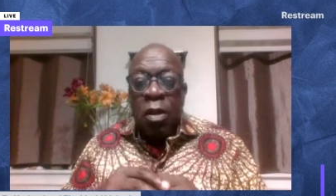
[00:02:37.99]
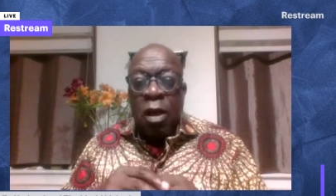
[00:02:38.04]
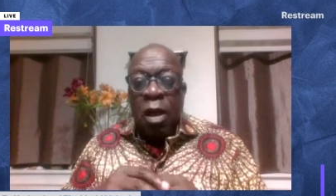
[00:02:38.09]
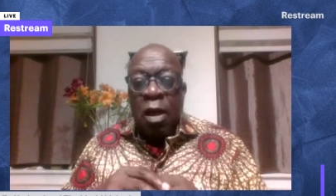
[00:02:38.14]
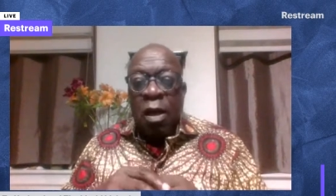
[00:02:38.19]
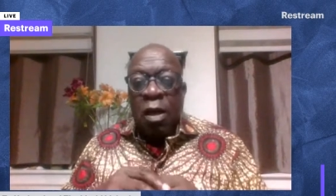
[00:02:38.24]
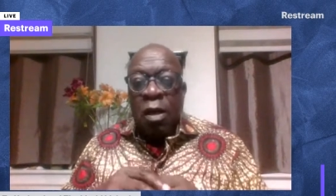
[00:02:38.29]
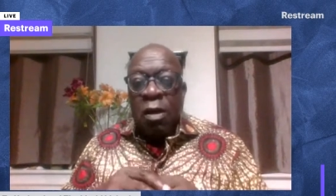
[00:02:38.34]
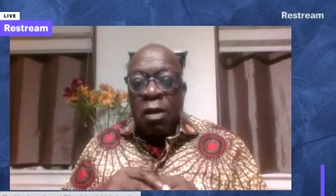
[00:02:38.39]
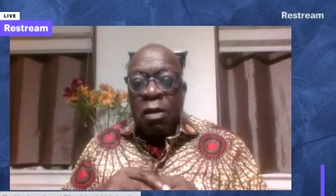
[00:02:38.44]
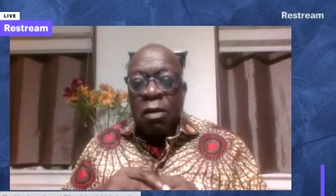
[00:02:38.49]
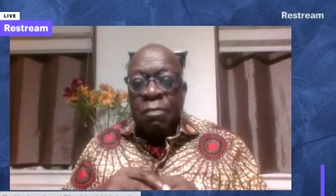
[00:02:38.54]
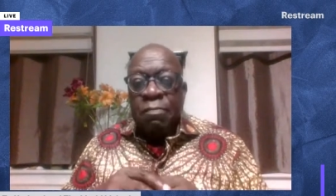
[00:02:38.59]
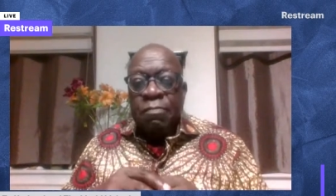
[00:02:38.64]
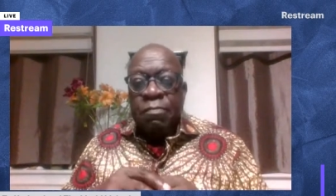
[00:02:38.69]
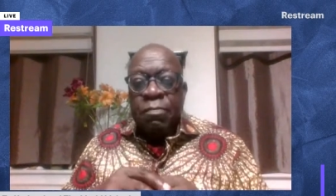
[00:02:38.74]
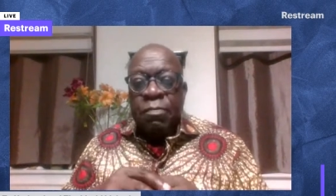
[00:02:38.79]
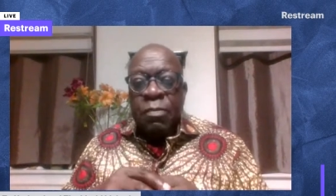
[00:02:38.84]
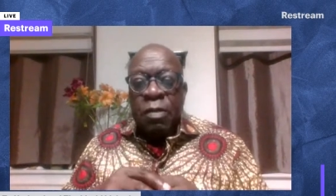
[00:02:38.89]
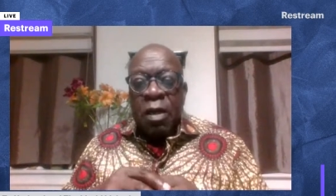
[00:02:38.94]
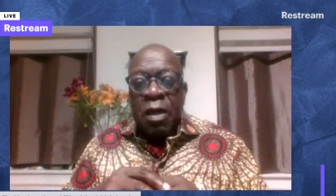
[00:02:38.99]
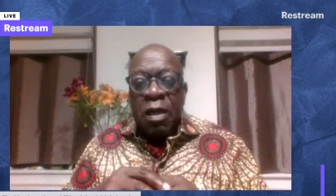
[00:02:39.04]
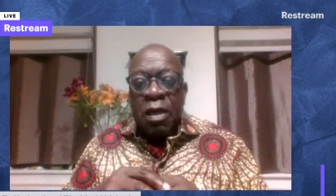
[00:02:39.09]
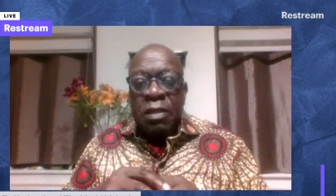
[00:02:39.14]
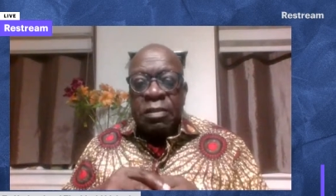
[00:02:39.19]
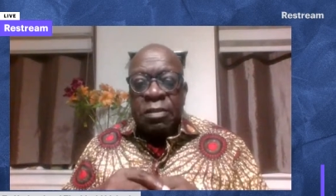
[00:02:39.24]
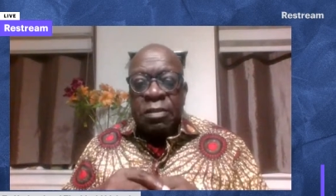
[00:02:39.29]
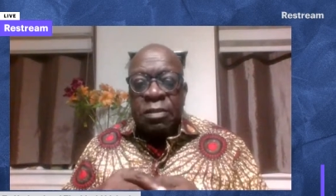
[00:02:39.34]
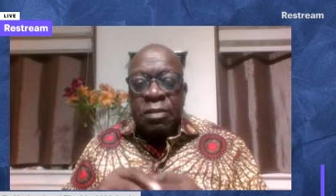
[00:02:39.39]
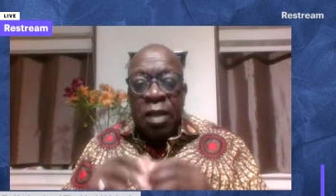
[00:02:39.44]

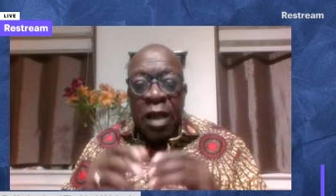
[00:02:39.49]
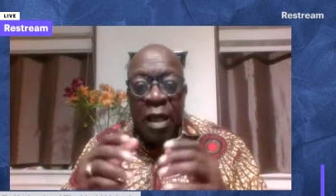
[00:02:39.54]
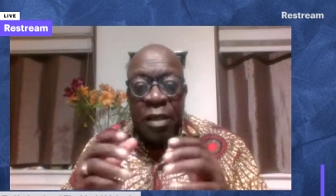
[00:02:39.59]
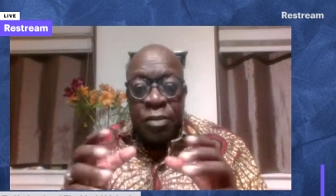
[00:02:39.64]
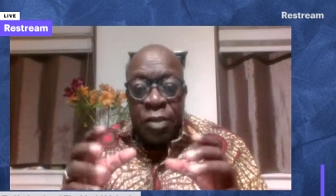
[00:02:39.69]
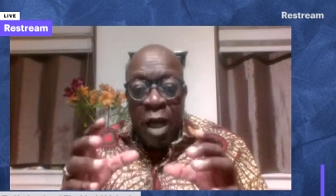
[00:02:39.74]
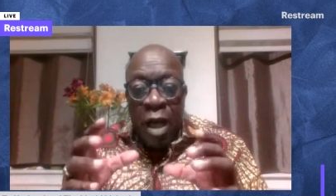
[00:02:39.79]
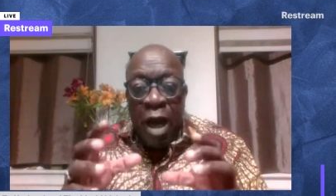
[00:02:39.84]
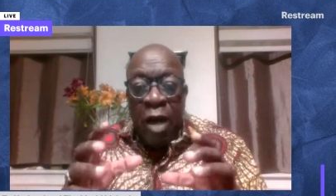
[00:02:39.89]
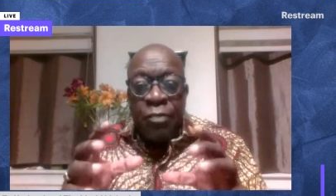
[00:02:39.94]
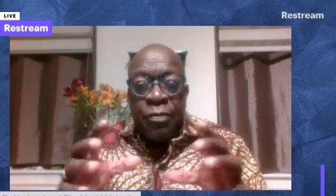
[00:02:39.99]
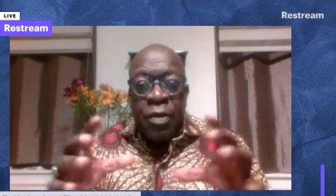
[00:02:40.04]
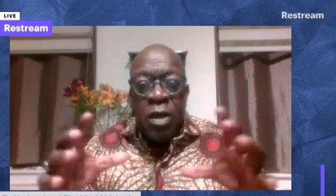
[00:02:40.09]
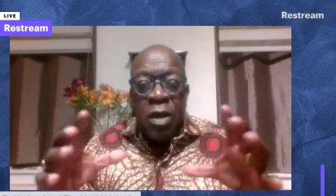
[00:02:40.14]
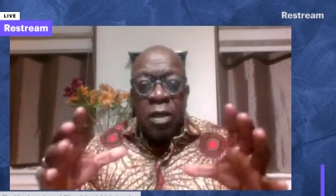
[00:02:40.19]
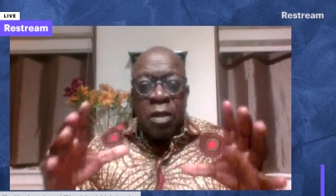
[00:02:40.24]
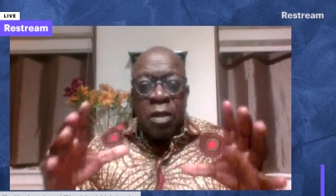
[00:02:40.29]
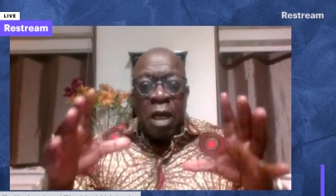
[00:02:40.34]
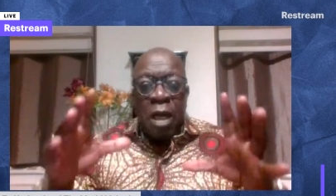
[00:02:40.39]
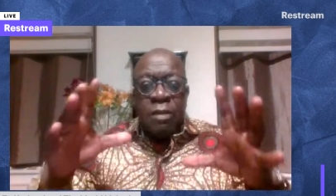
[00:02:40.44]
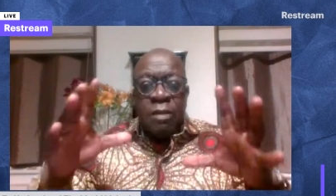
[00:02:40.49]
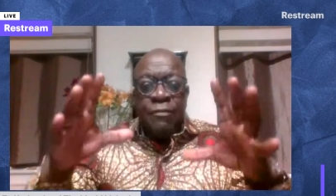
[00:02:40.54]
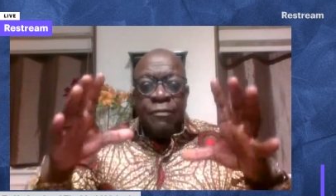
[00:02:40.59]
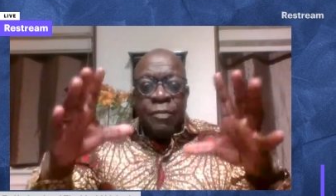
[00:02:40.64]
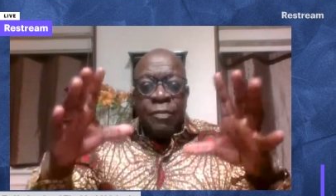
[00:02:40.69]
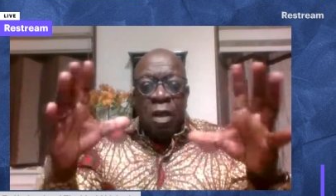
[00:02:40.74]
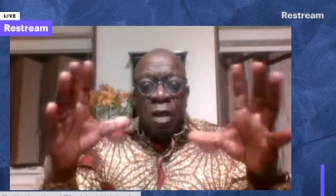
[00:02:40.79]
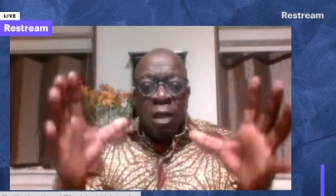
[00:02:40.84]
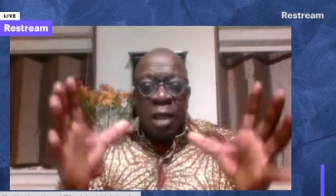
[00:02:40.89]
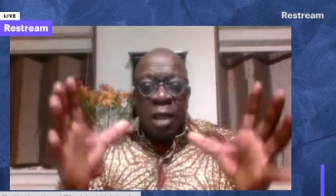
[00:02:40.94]
and other kind
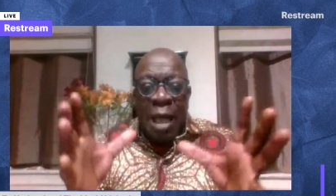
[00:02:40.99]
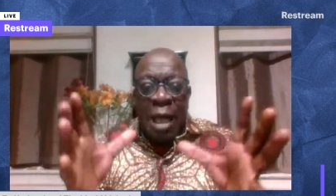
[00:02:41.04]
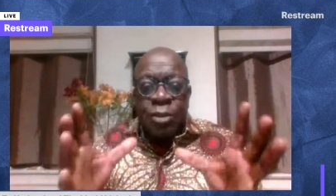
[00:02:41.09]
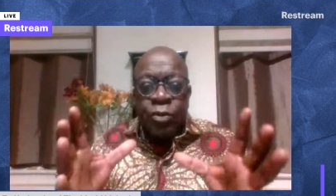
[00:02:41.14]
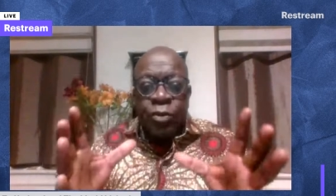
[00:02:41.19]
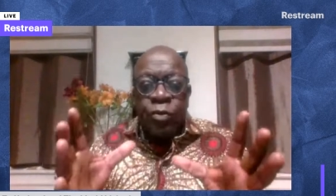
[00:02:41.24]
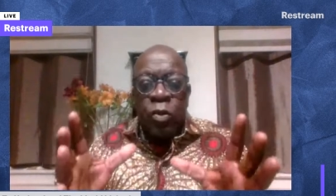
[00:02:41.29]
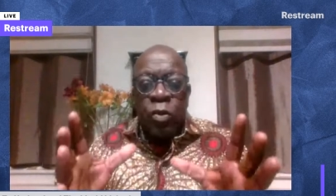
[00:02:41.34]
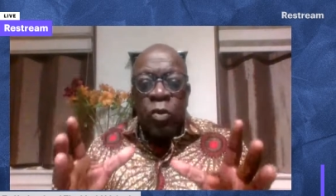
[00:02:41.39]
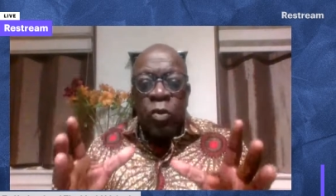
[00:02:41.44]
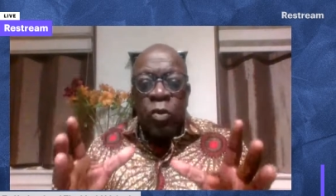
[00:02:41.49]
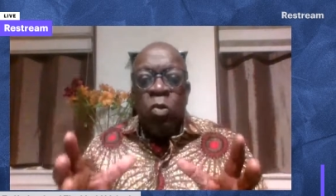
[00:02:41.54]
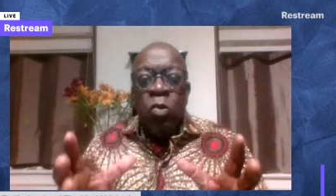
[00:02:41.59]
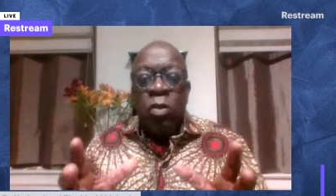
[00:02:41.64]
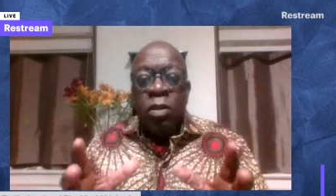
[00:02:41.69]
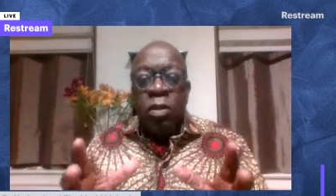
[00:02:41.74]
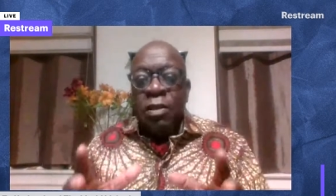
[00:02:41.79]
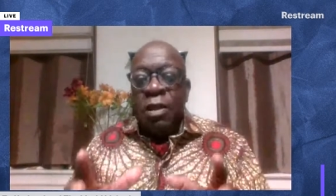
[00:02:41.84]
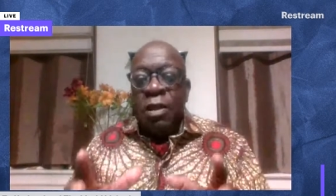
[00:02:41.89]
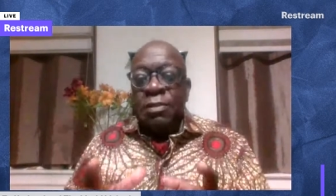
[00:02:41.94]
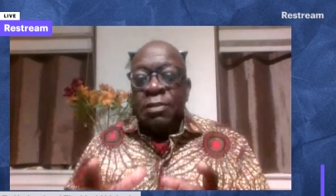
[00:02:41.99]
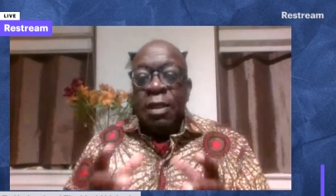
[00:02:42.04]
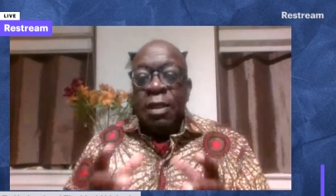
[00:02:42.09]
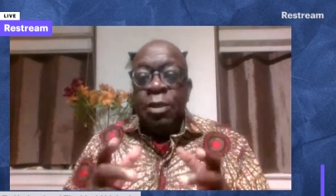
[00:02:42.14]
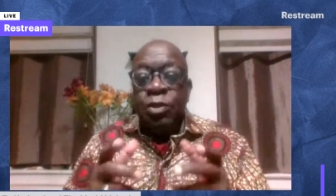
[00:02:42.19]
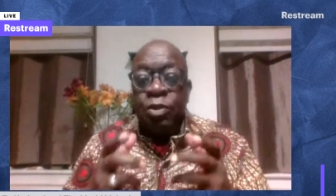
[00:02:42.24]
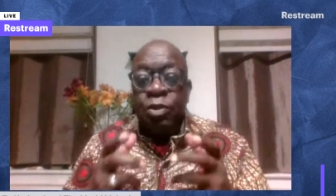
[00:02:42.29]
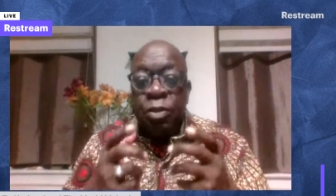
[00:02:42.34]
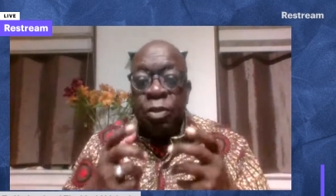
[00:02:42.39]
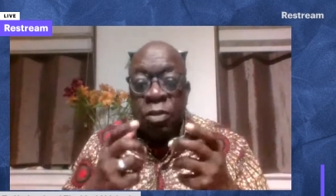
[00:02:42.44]
of collateral
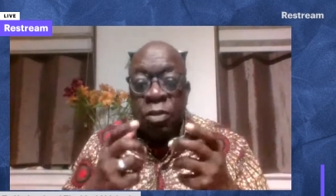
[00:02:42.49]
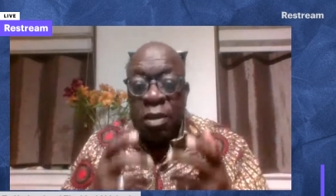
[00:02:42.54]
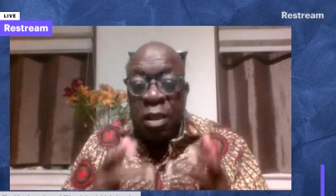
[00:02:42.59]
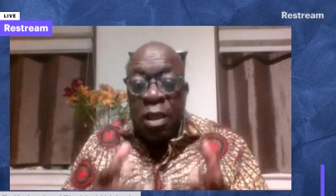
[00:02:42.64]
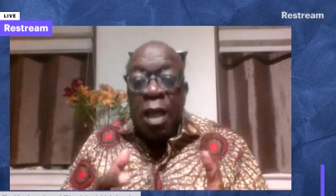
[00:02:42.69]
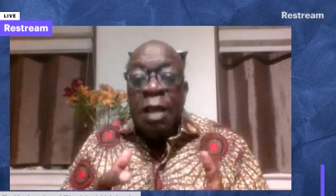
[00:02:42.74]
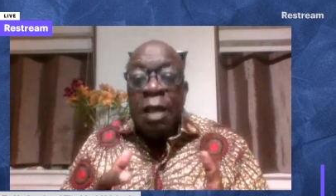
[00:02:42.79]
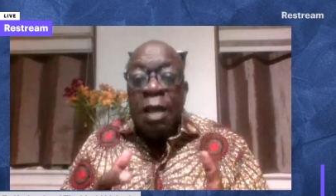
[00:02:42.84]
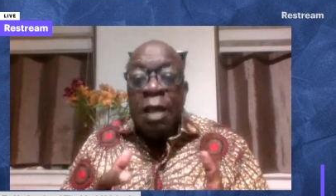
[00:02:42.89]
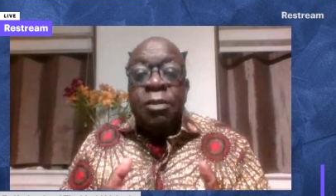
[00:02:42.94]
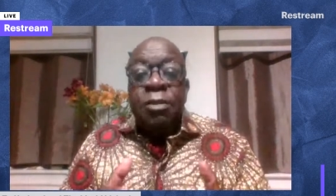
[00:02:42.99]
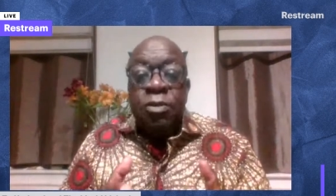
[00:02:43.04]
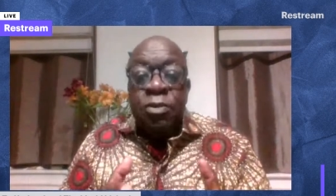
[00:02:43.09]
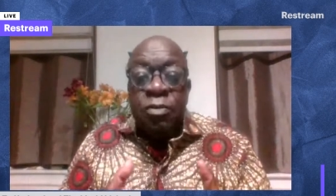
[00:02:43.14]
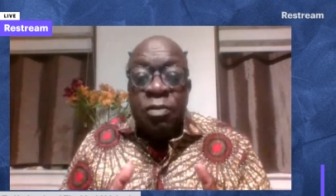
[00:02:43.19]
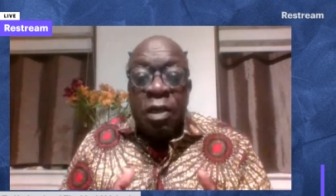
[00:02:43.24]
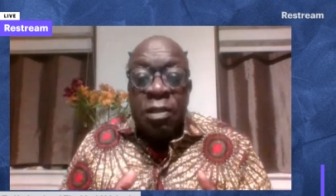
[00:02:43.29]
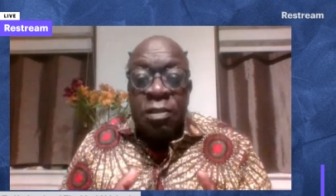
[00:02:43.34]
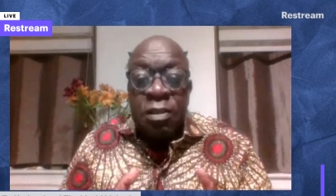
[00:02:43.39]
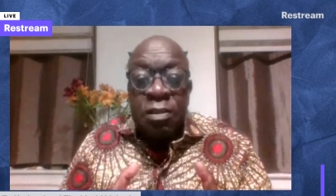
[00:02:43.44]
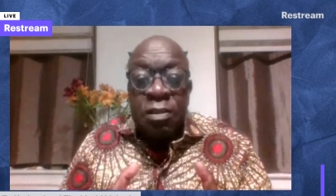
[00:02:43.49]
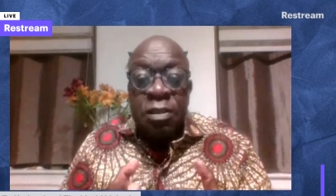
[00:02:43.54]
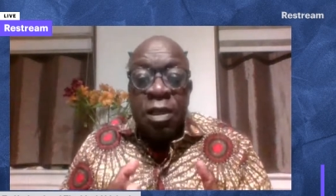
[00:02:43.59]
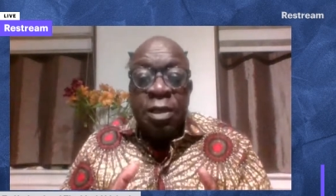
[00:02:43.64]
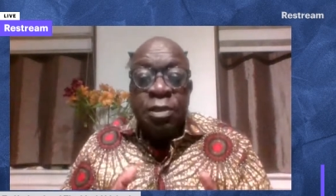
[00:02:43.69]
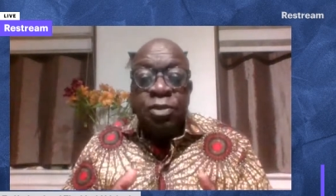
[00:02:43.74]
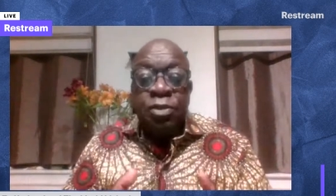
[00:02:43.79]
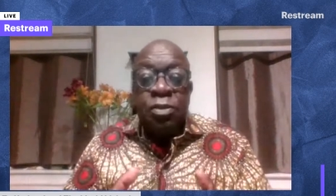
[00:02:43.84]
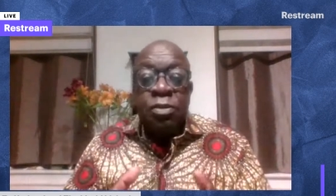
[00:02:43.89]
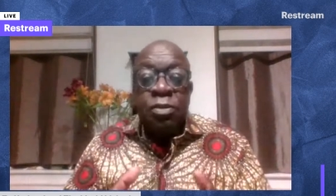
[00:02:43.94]
organizations like the United
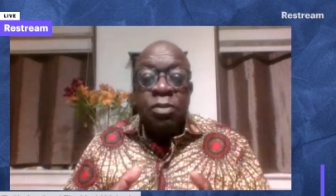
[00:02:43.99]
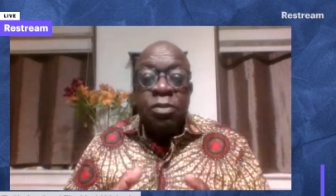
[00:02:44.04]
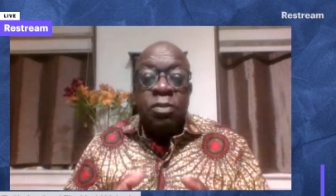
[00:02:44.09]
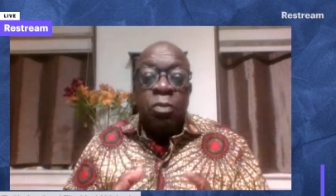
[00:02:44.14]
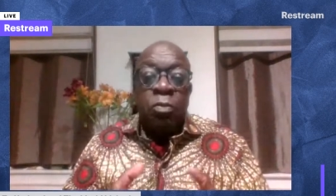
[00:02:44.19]
Nations,